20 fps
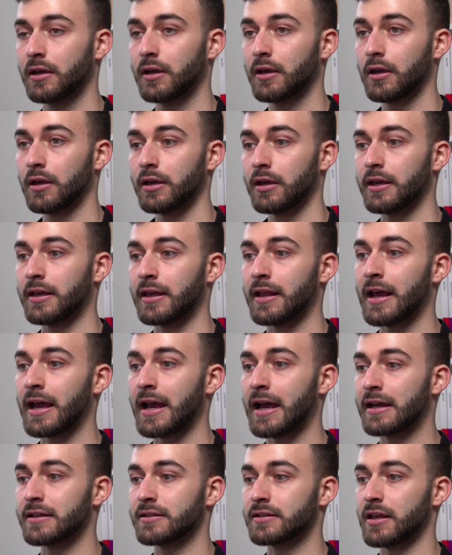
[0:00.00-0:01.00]
it
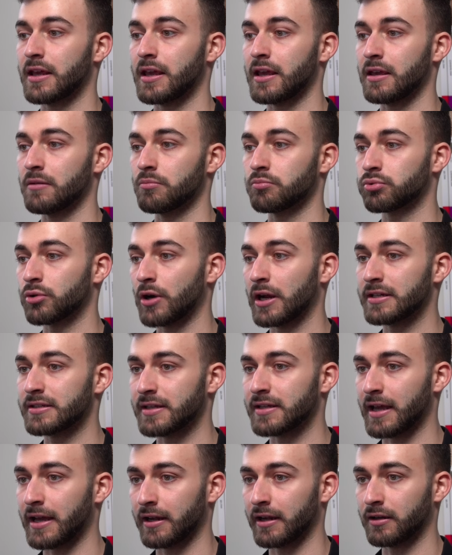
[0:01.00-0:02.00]
has a price
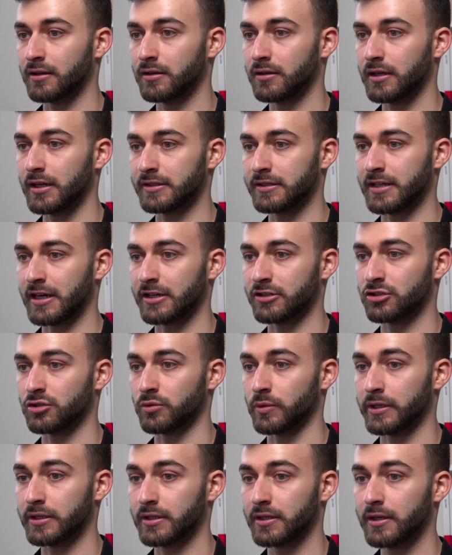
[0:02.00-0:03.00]
tag attached to
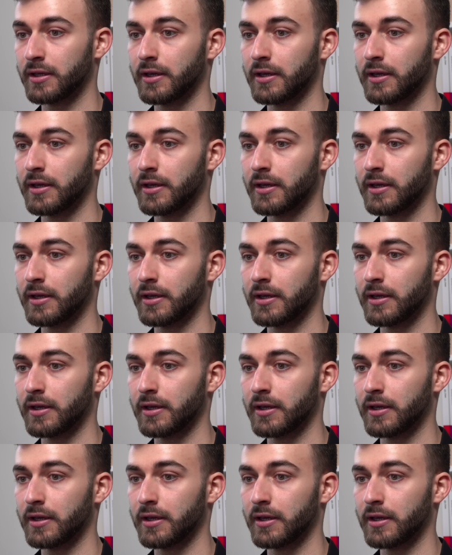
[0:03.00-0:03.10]
it.